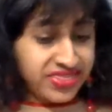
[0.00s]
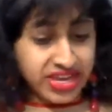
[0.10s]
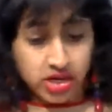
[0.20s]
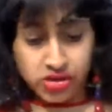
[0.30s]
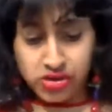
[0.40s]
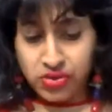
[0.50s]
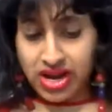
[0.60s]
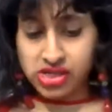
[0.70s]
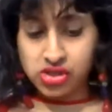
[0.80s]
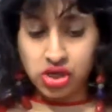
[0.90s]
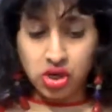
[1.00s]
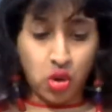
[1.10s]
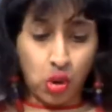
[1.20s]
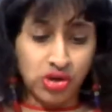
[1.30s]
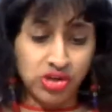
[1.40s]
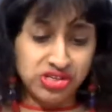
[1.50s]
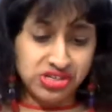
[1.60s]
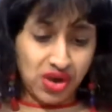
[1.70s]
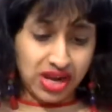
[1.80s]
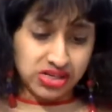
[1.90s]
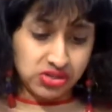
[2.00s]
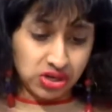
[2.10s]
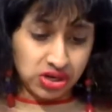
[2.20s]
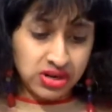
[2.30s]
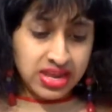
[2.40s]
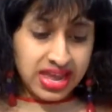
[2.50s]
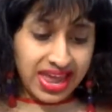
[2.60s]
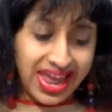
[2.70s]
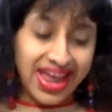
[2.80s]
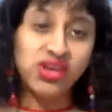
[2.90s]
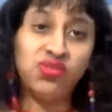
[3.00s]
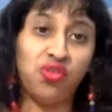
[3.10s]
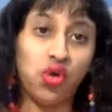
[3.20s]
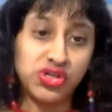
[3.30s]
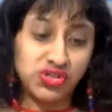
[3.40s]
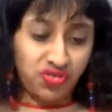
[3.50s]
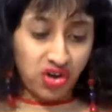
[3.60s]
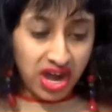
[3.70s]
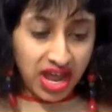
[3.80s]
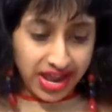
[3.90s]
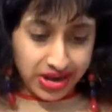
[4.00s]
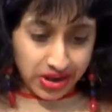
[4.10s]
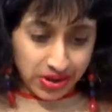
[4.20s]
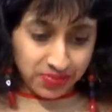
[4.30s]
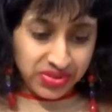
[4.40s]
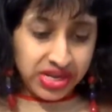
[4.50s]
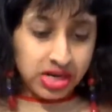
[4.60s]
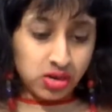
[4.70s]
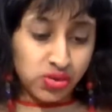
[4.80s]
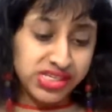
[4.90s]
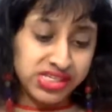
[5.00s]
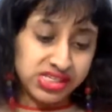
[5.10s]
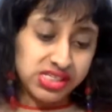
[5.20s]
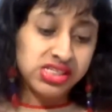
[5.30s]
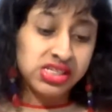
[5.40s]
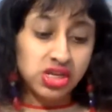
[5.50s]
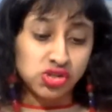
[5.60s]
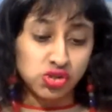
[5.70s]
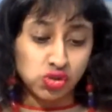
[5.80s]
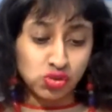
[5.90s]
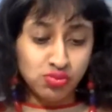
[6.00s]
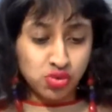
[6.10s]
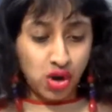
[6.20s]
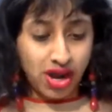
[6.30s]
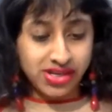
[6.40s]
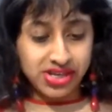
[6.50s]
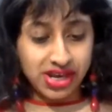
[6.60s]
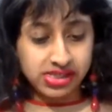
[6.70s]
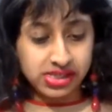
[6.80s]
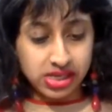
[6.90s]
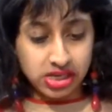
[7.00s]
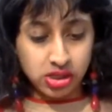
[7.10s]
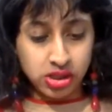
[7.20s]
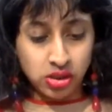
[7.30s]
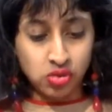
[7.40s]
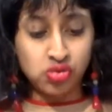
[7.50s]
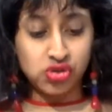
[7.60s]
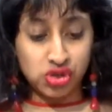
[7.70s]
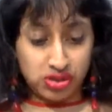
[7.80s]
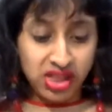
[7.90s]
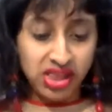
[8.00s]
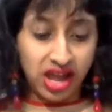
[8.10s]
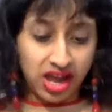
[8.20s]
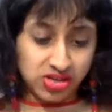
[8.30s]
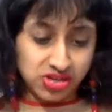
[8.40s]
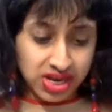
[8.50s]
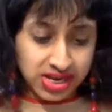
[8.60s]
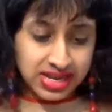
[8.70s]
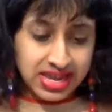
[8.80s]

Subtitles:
theater director, choral director, and voice for hire. Recent Zoom projects include Dermalogic